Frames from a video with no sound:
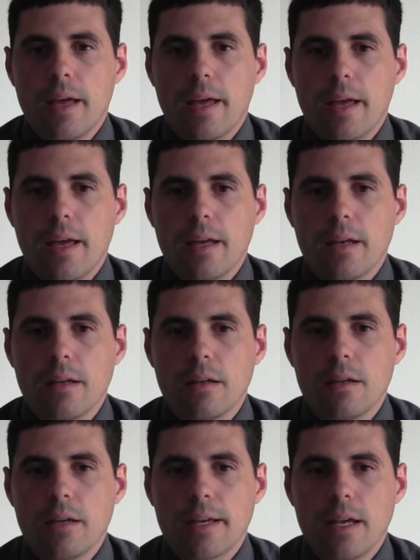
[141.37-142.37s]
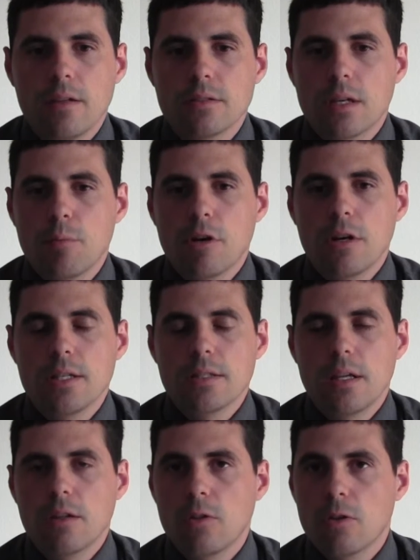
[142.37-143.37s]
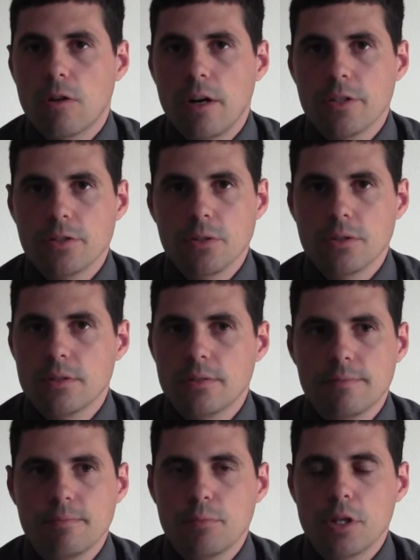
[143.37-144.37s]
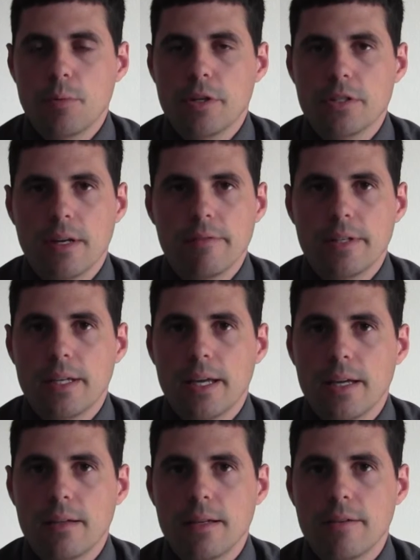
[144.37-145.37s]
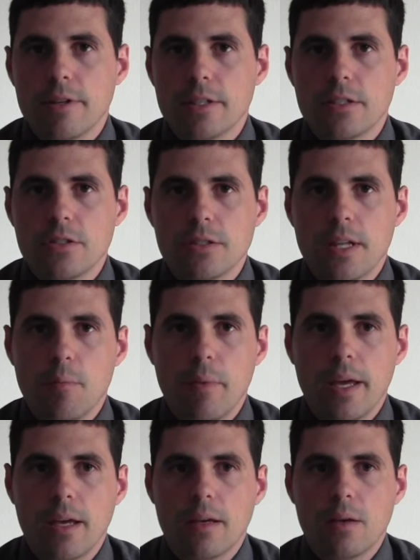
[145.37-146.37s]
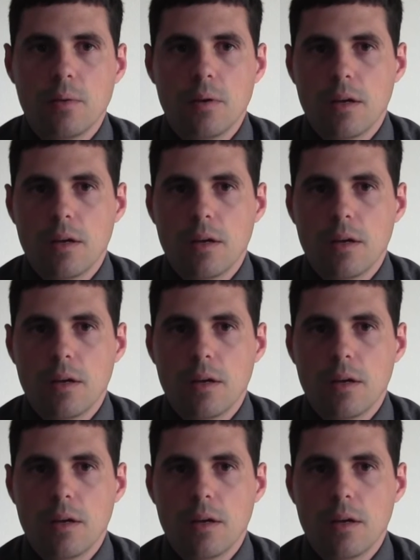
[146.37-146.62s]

And accountants come across ethical crossroads pretty much every day, in every decision they make,